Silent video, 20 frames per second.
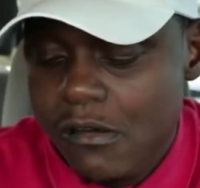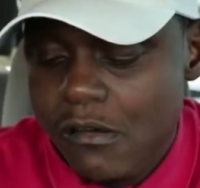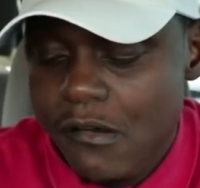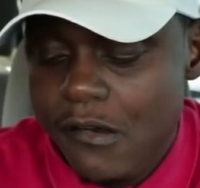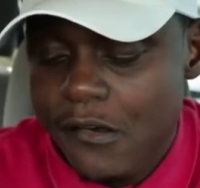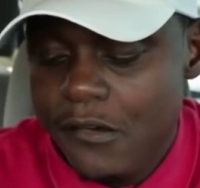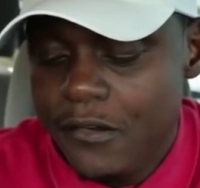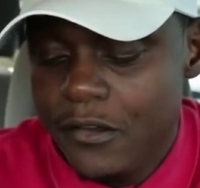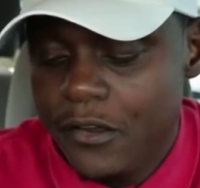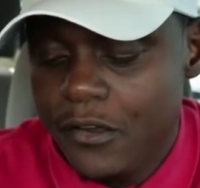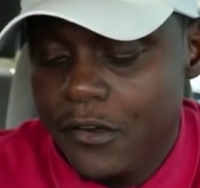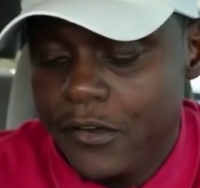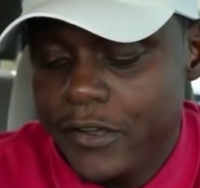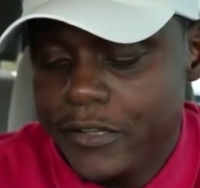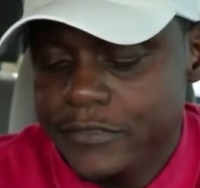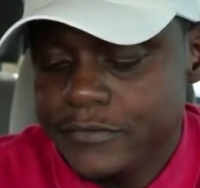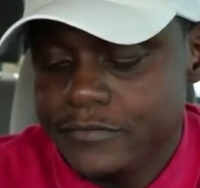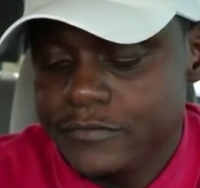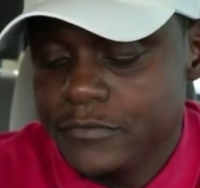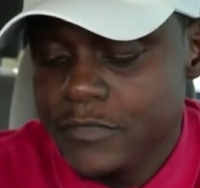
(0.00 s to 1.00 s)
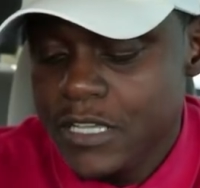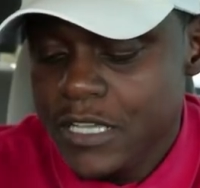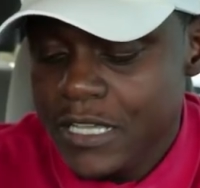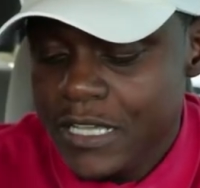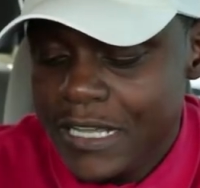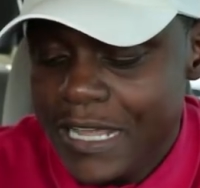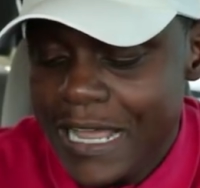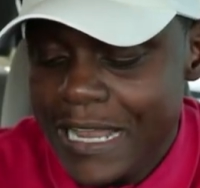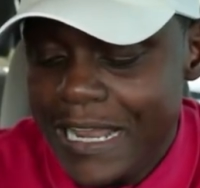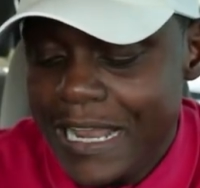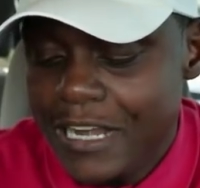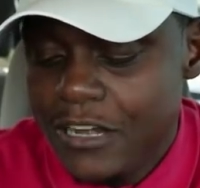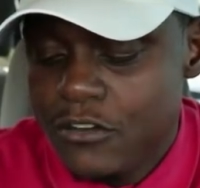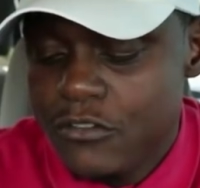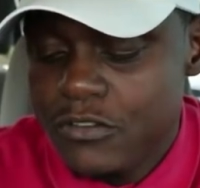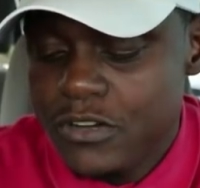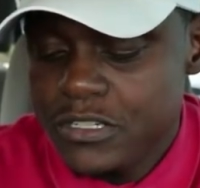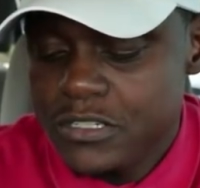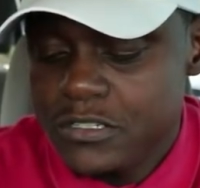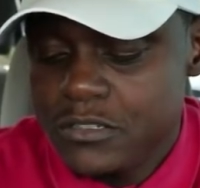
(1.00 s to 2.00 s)
Oh Lord. It got a lot of
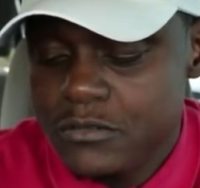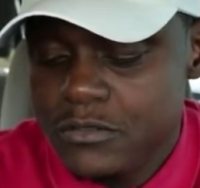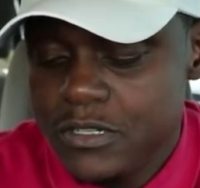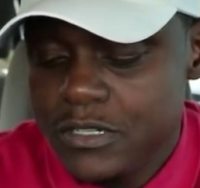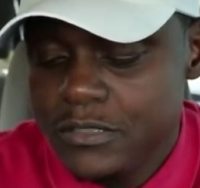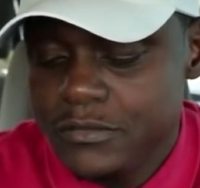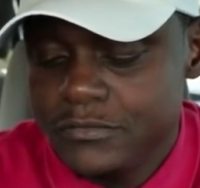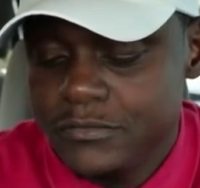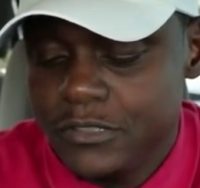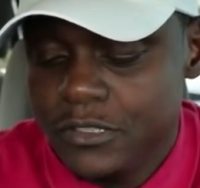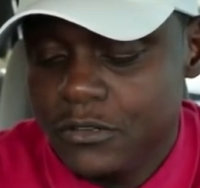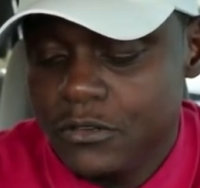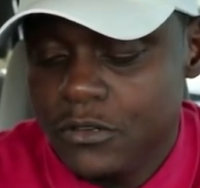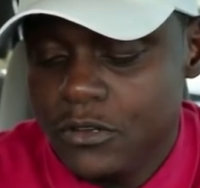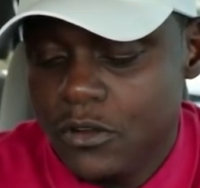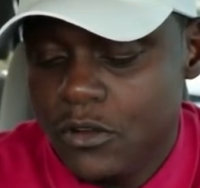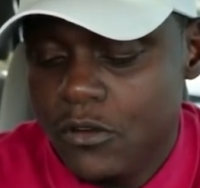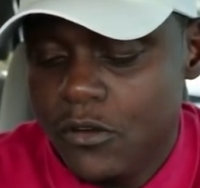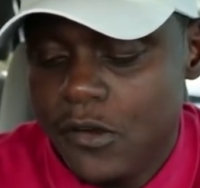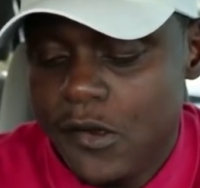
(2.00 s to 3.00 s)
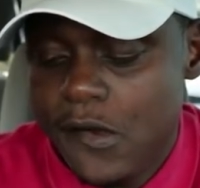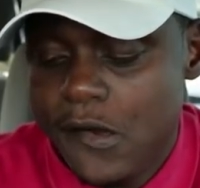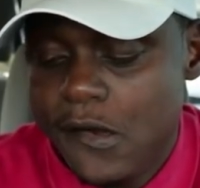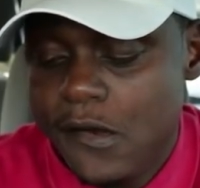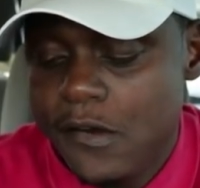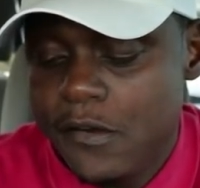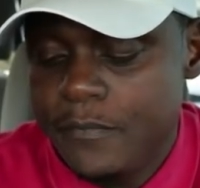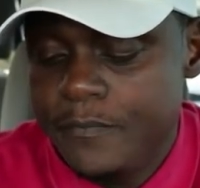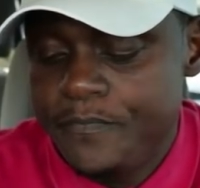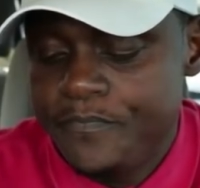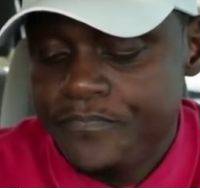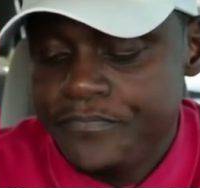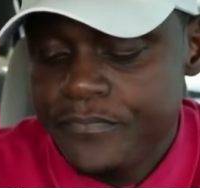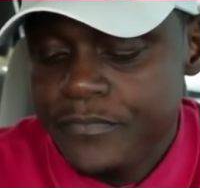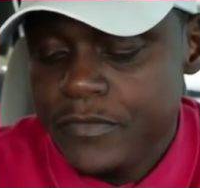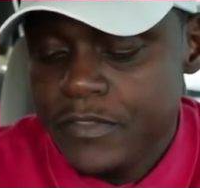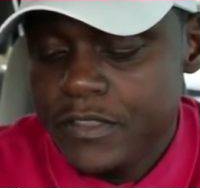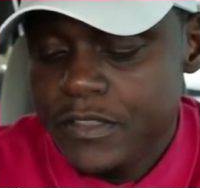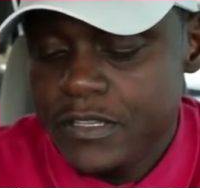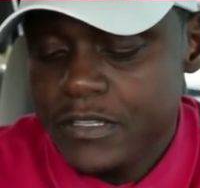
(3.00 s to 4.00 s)
crust to it. Oh Lord.
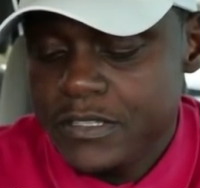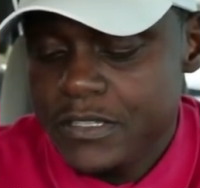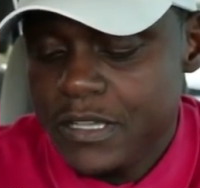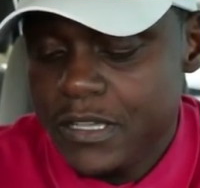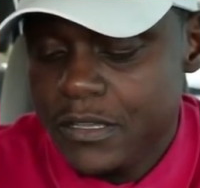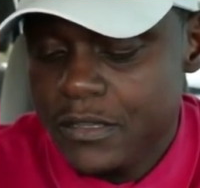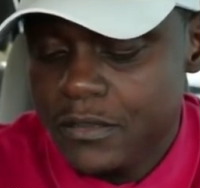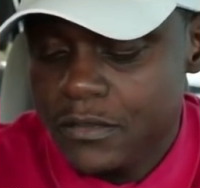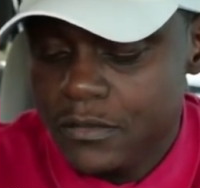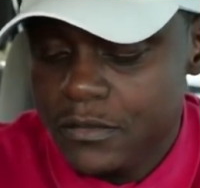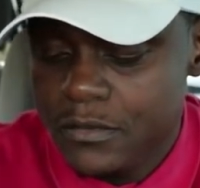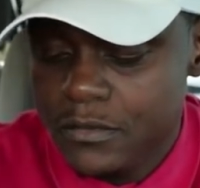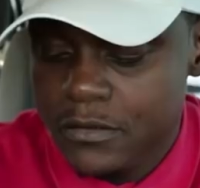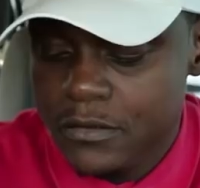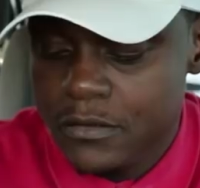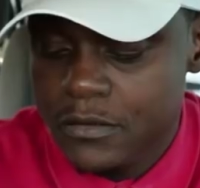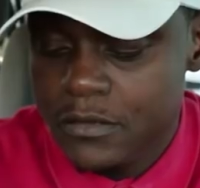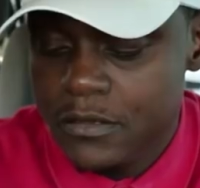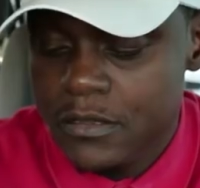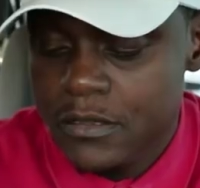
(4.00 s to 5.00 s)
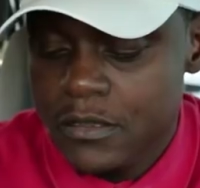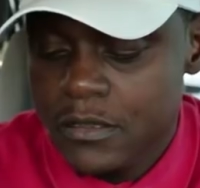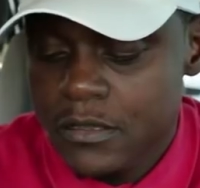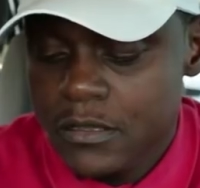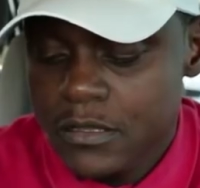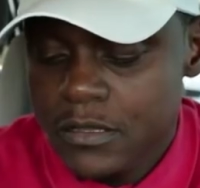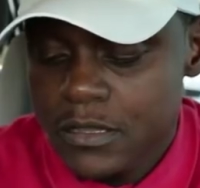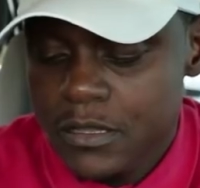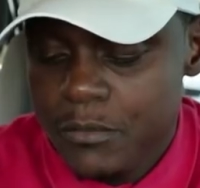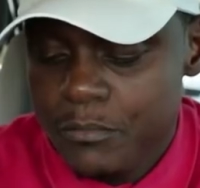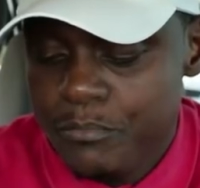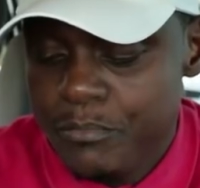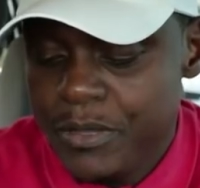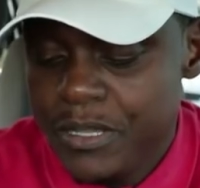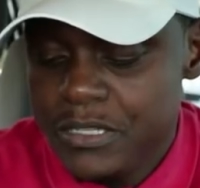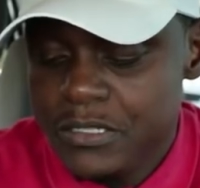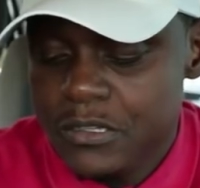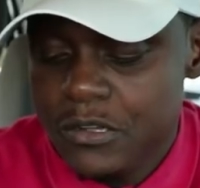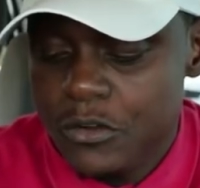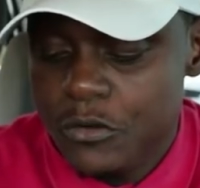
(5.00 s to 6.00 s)
It's a
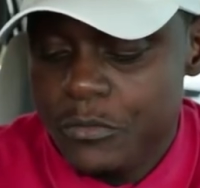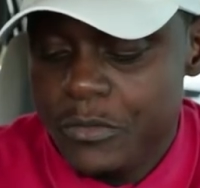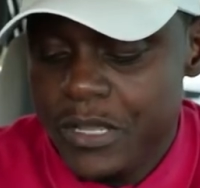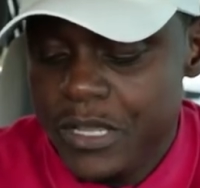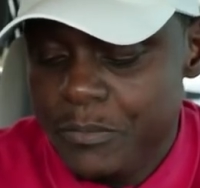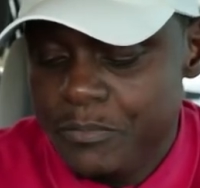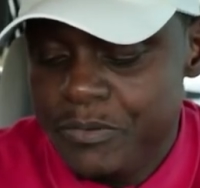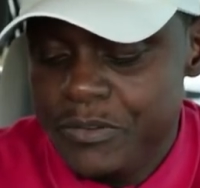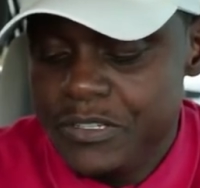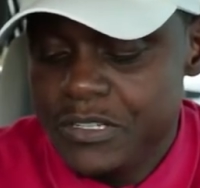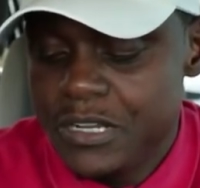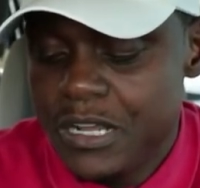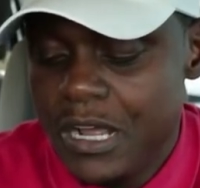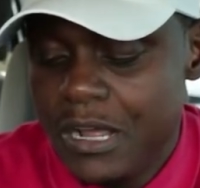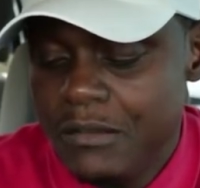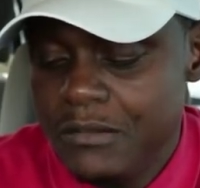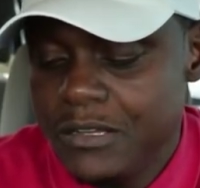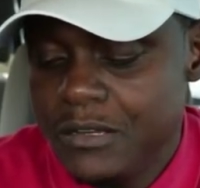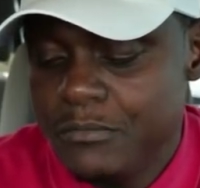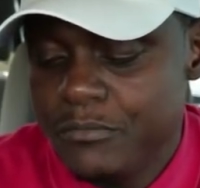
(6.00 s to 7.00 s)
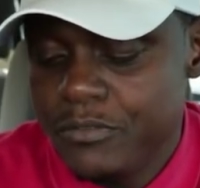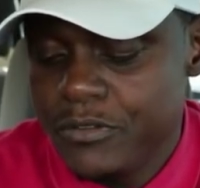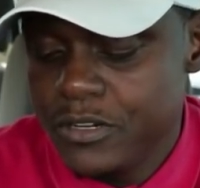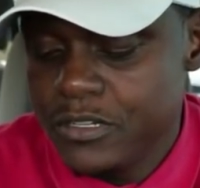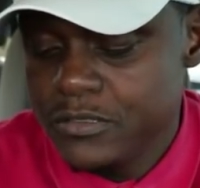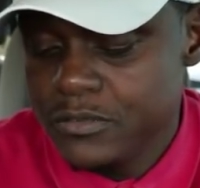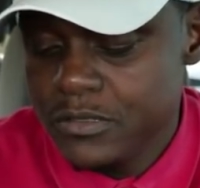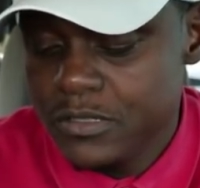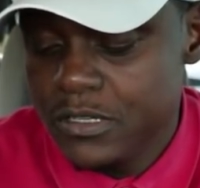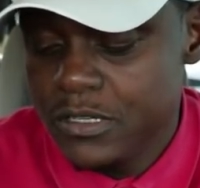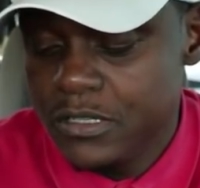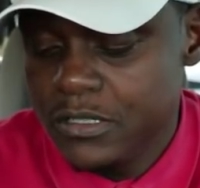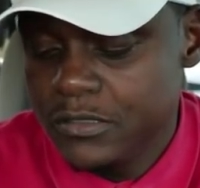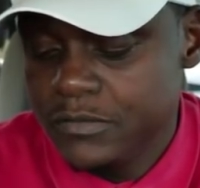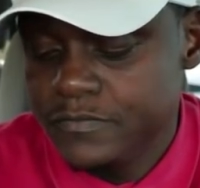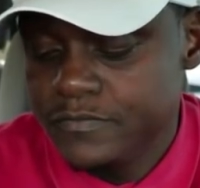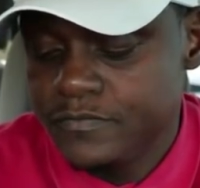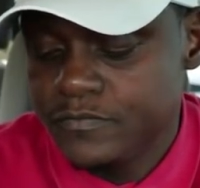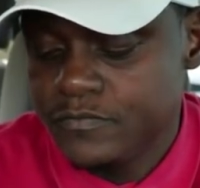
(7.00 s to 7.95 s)
Best homemade peach cobbler in Brunswick, huh?